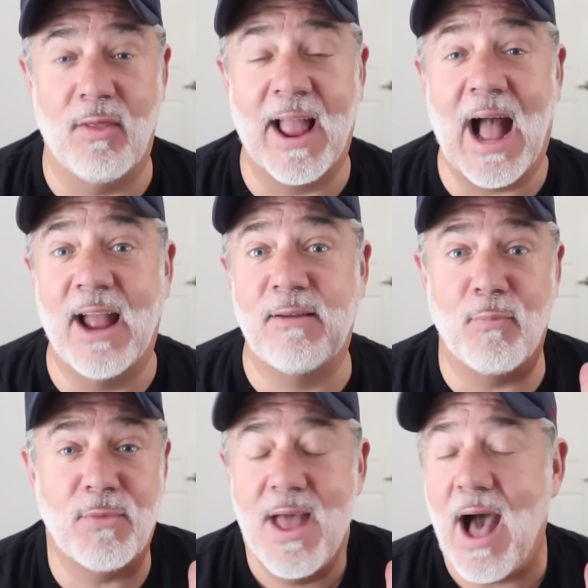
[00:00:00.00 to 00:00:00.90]
Like, I,
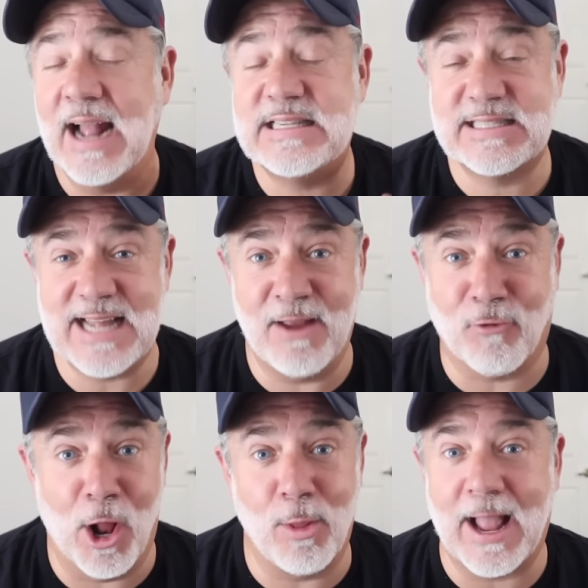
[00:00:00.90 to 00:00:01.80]
I savor it.